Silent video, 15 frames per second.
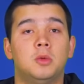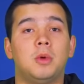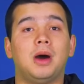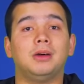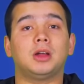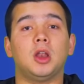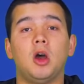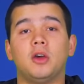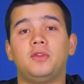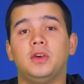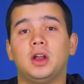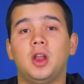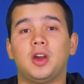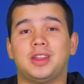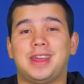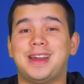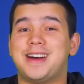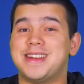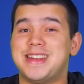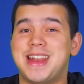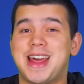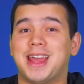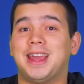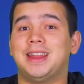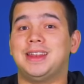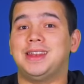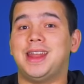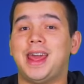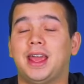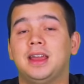While clock for clock they are neck and
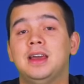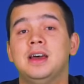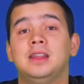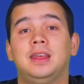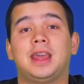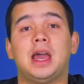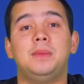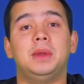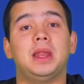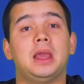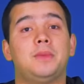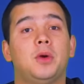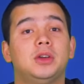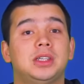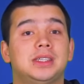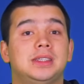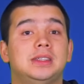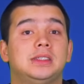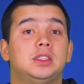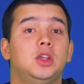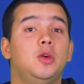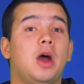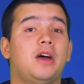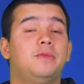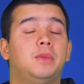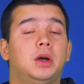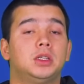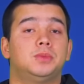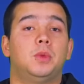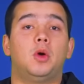neck, the Kaby Lake processors do have
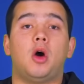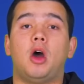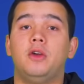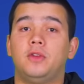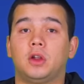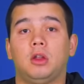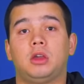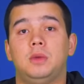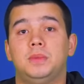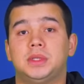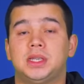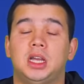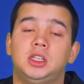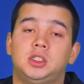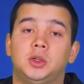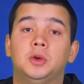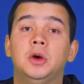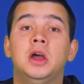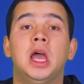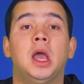much more overclocking potential,